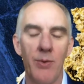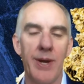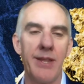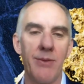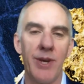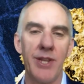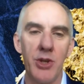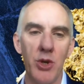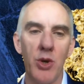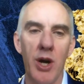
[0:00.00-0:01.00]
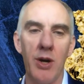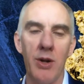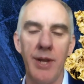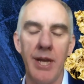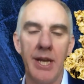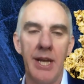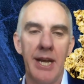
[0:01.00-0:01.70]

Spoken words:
with New Gold.